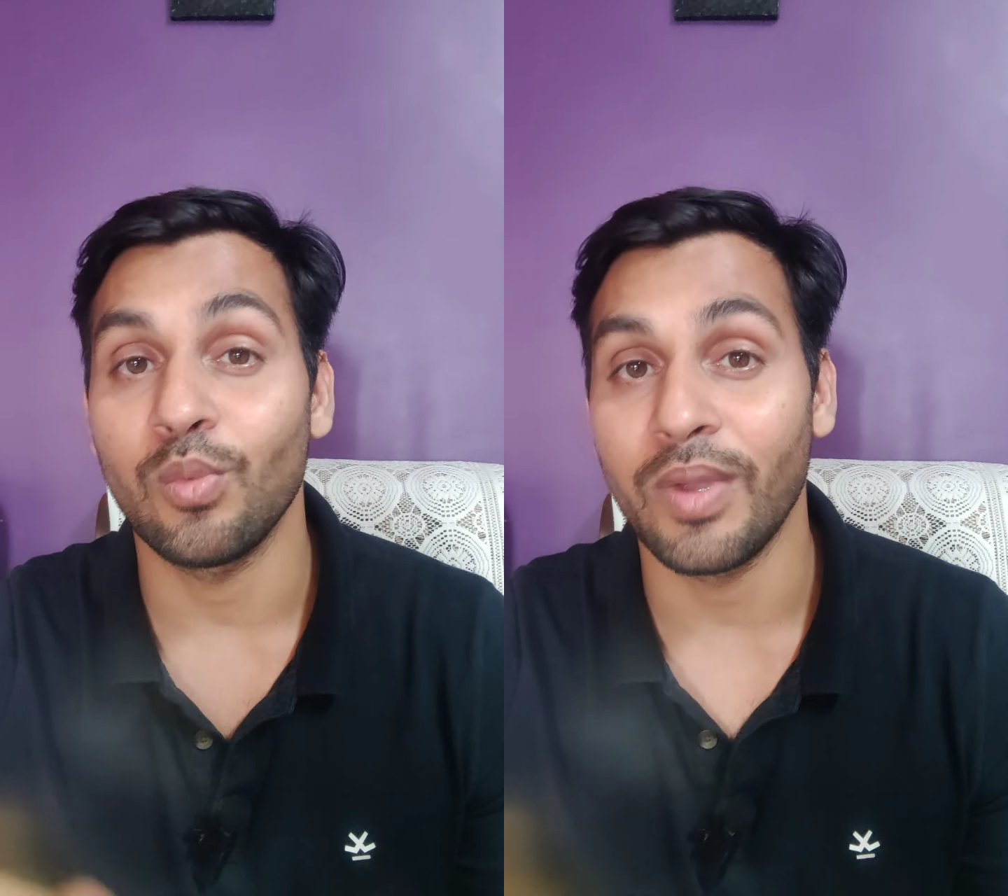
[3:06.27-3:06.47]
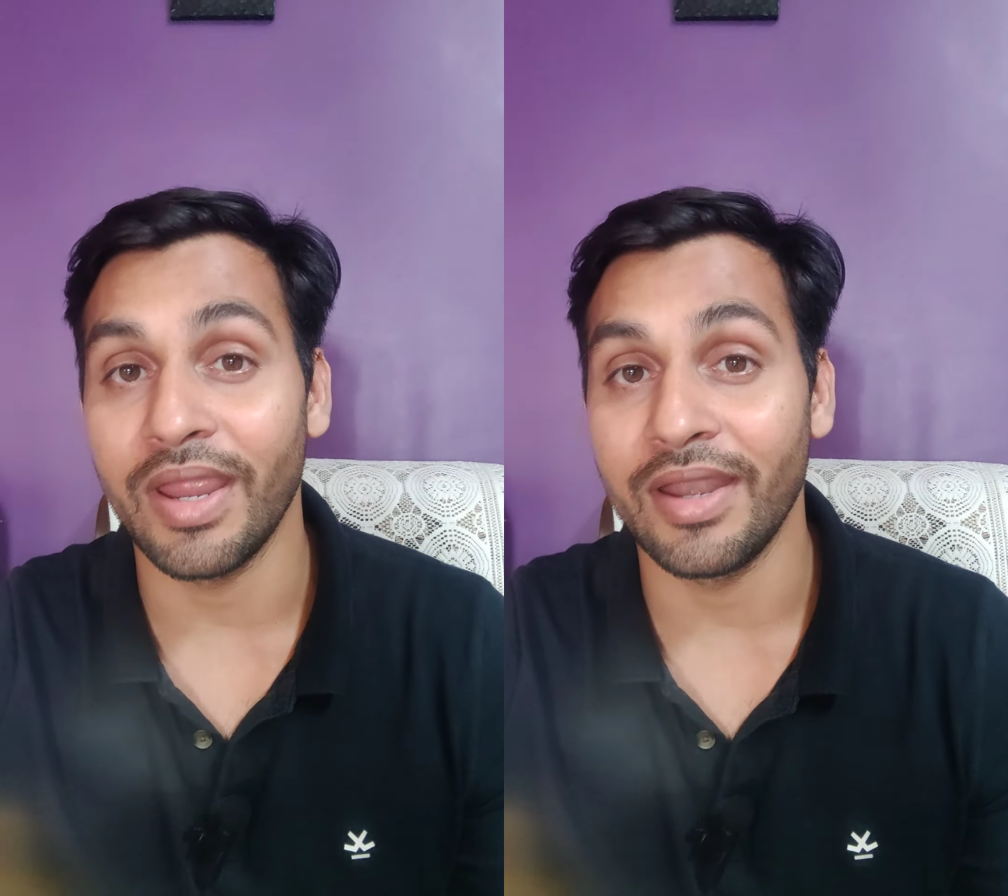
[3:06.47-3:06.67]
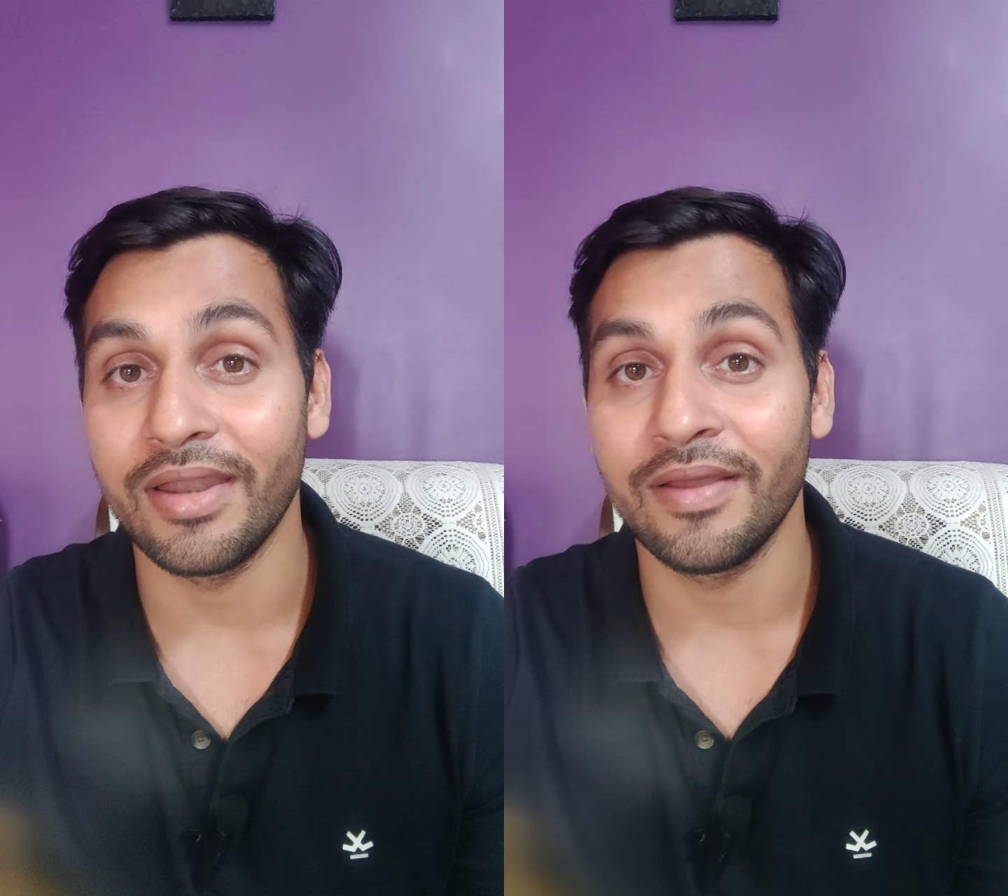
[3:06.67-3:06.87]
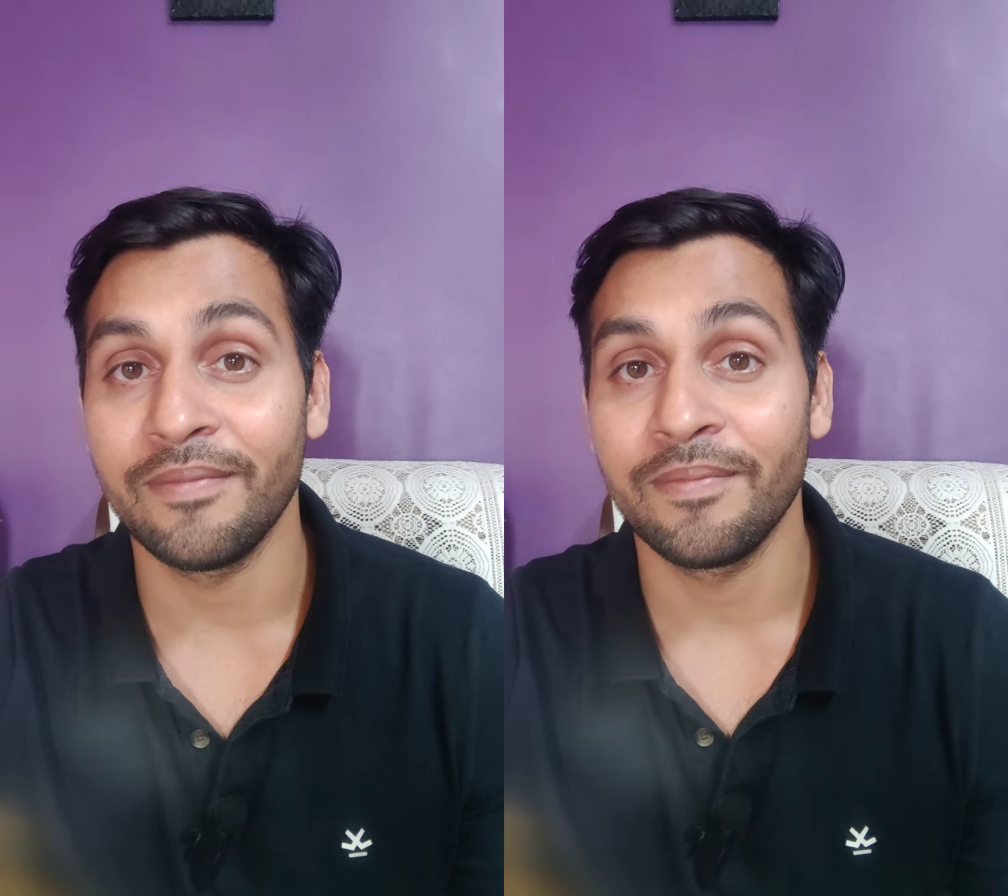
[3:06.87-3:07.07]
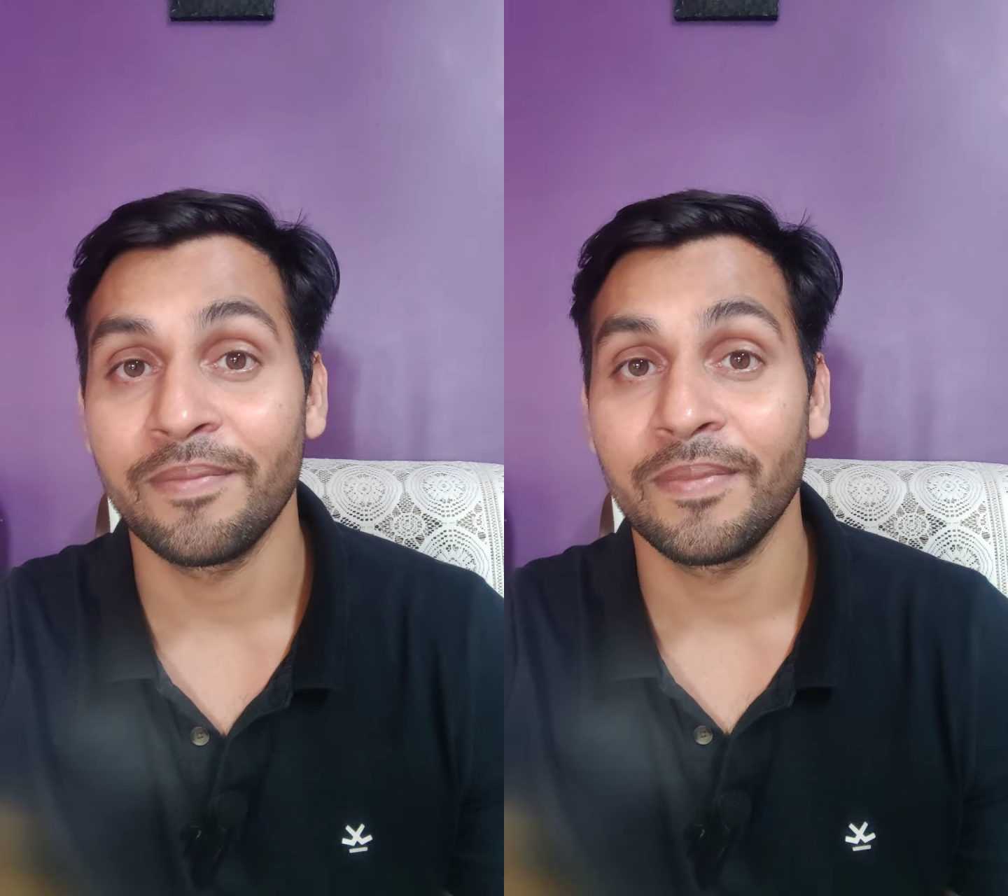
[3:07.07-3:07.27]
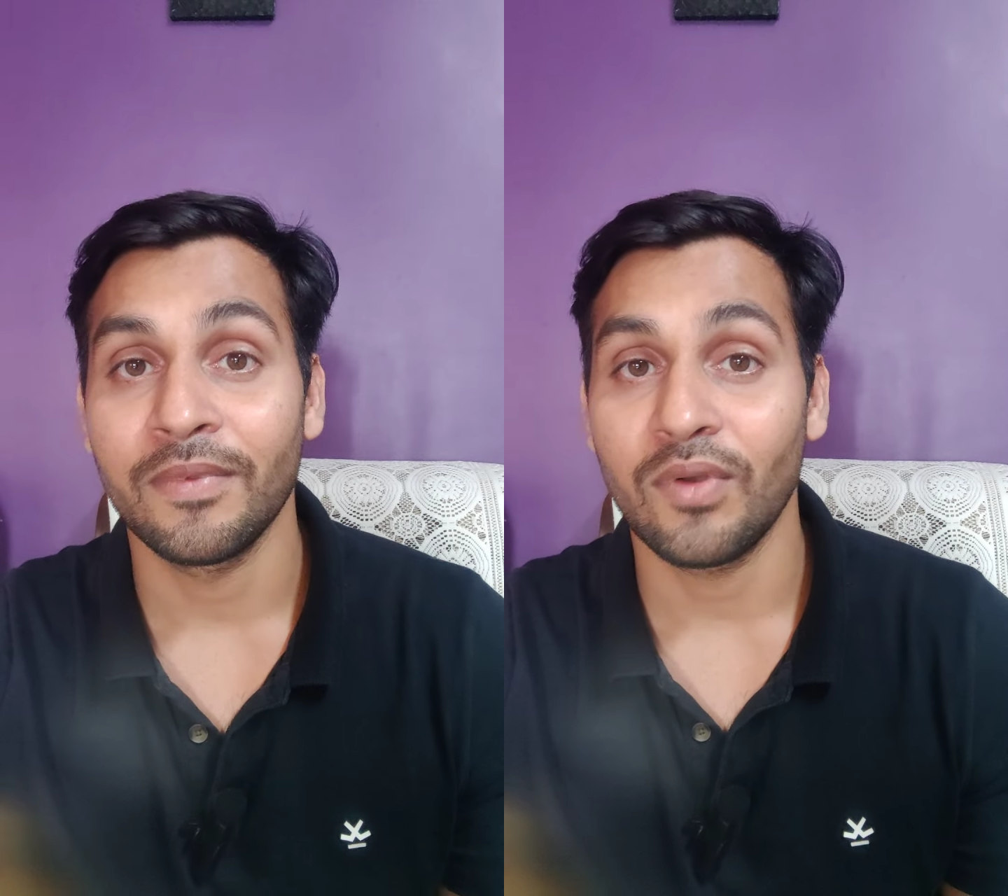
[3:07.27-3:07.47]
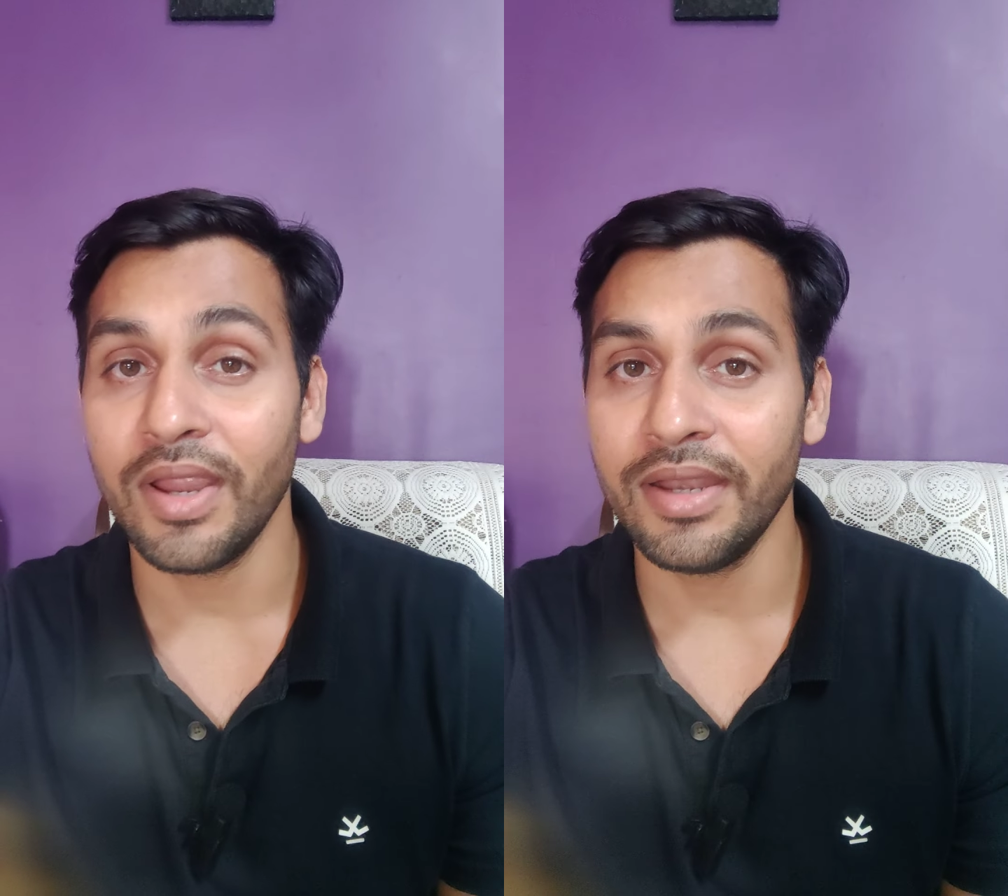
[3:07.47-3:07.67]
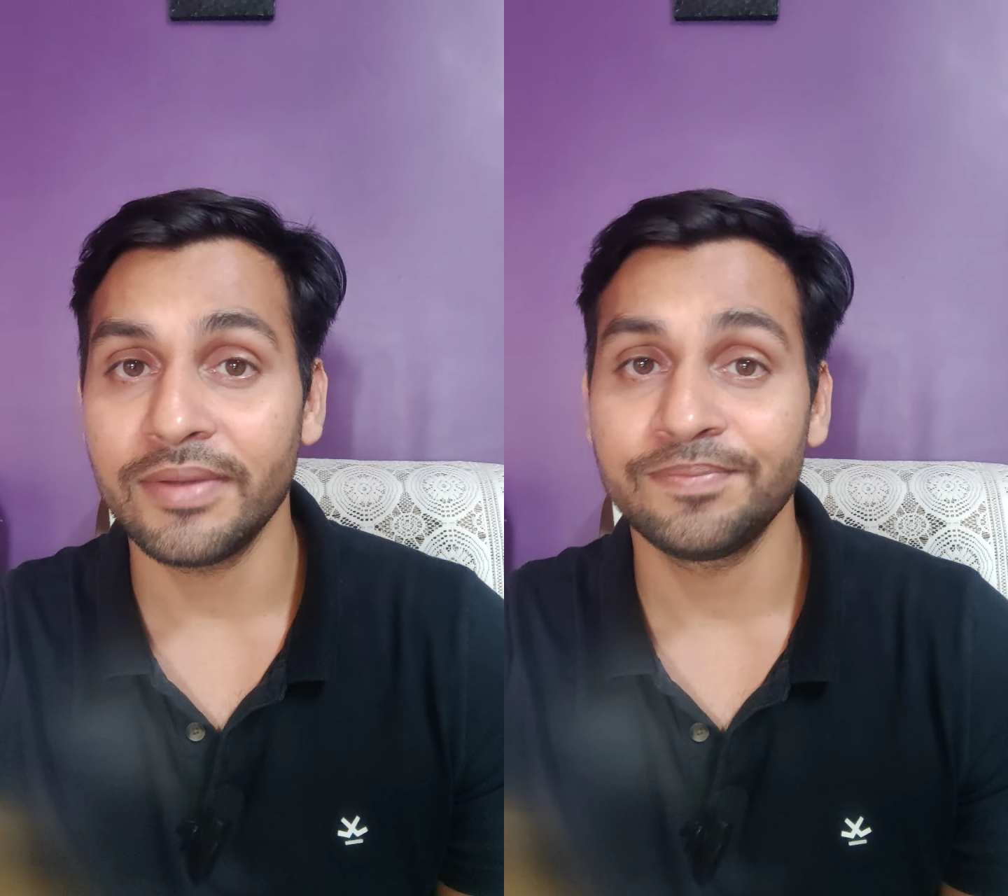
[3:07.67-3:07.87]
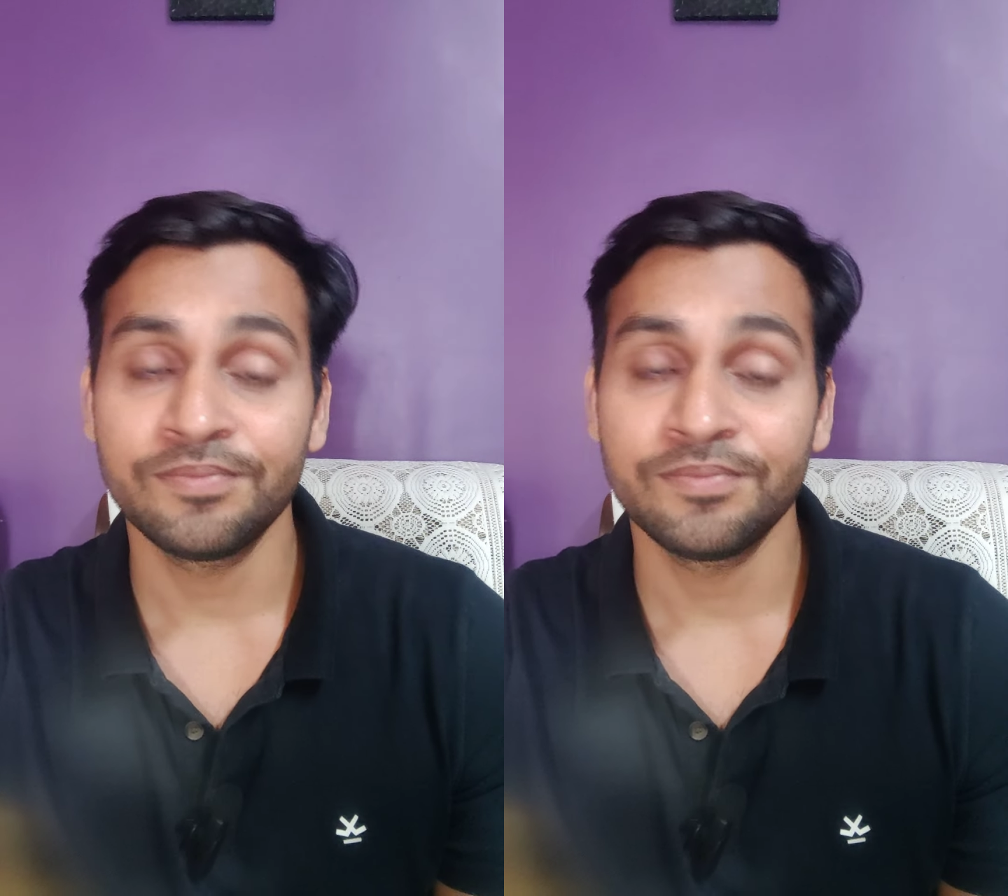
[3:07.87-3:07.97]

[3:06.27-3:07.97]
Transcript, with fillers: weight, right?